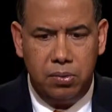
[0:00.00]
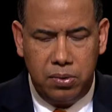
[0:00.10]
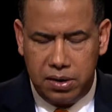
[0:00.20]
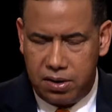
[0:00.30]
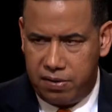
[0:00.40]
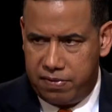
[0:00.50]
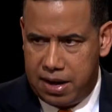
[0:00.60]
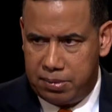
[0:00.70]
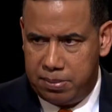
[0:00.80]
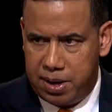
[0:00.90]
with our
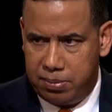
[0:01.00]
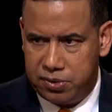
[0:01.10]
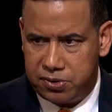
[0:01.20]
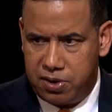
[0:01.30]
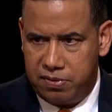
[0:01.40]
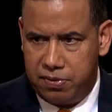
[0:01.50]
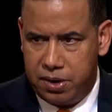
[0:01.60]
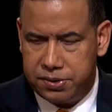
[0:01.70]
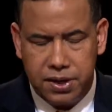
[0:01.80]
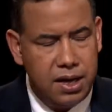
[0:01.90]
family members or our
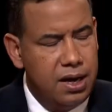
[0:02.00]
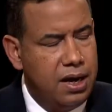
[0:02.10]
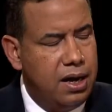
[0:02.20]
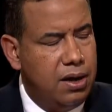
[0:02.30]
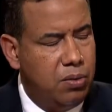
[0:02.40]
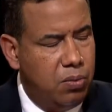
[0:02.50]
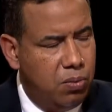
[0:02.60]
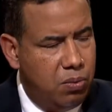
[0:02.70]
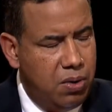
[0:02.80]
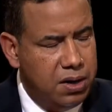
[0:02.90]
friends, mm-hmm.
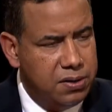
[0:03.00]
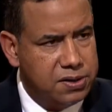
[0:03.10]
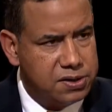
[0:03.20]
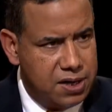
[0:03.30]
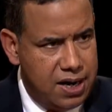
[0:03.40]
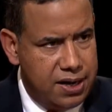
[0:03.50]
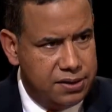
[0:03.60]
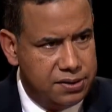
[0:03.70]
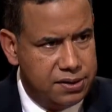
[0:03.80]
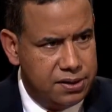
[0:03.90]
what are the
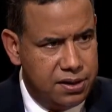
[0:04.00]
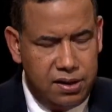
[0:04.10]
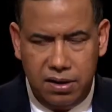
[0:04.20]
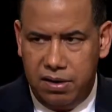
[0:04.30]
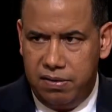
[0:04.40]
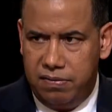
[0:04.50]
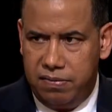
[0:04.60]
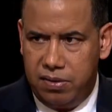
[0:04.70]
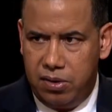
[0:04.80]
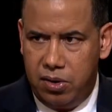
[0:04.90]
signs of
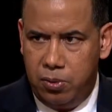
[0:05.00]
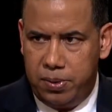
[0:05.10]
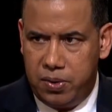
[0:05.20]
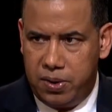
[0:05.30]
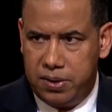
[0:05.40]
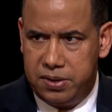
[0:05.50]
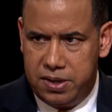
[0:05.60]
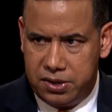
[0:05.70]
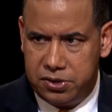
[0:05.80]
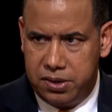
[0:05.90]
opioid
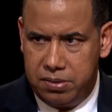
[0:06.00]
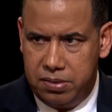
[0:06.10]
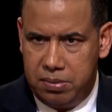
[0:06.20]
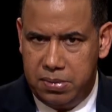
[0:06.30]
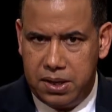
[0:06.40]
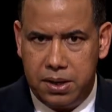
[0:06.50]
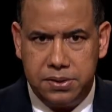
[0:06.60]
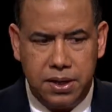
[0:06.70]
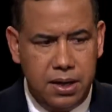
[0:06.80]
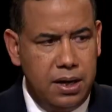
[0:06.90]
addiction?
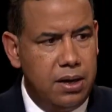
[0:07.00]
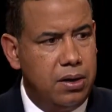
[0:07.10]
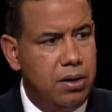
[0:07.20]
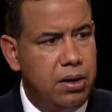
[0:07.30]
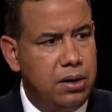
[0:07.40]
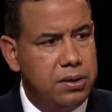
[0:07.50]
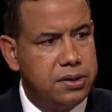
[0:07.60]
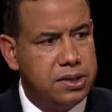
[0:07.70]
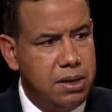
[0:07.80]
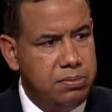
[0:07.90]
Because uh,
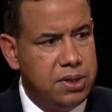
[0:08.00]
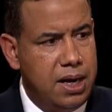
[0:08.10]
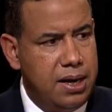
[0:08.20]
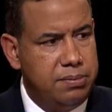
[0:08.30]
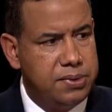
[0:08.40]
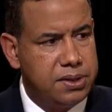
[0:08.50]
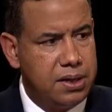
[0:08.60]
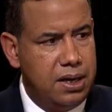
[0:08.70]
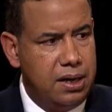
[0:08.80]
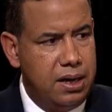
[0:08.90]
sometimes
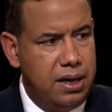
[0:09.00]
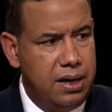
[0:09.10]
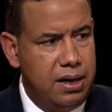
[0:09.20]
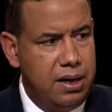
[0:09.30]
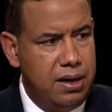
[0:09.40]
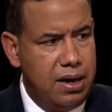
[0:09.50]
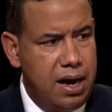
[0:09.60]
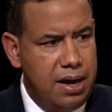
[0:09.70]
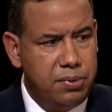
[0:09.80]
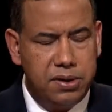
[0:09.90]
uh, uh,
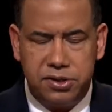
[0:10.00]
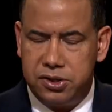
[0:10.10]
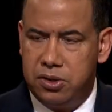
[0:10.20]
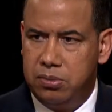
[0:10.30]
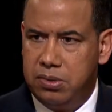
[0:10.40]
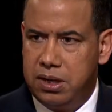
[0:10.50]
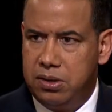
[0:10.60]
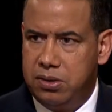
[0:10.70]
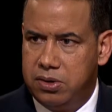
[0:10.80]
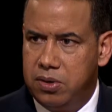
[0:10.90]
I would assume that
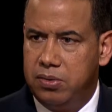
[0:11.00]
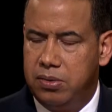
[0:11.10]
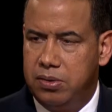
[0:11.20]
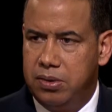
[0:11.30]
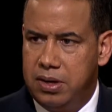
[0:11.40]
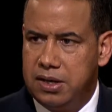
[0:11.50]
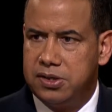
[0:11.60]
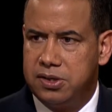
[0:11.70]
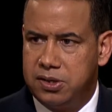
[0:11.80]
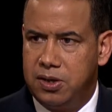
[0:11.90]
you don't
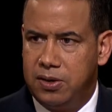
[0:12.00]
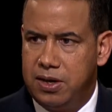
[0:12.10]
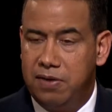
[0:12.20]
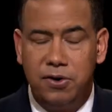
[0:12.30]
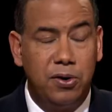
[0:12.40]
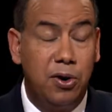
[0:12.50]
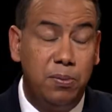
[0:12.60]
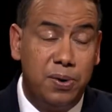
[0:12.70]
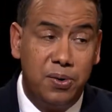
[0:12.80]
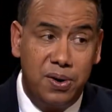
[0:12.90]
necessarily, if you're
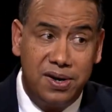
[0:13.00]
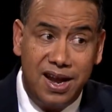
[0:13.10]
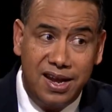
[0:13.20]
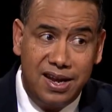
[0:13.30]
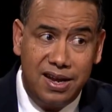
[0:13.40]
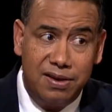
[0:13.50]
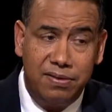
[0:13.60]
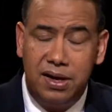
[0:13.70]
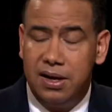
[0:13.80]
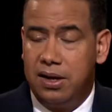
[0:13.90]
opioid naive,
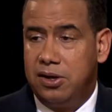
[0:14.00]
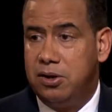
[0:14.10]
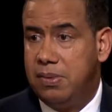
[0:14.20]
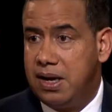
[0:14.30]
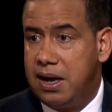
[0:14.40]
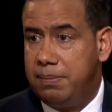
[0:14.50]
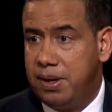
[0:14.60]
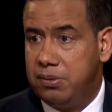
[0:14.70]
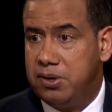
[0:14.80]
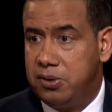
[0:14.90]
you may not be
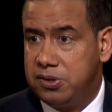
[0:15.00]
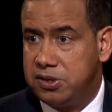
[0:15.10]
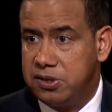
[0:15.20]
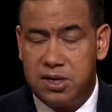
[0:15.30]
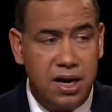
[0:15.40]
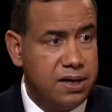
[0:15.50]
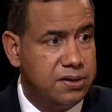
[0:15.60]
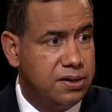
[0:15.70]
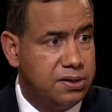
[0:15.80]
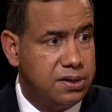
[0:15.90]
able to notice the signs in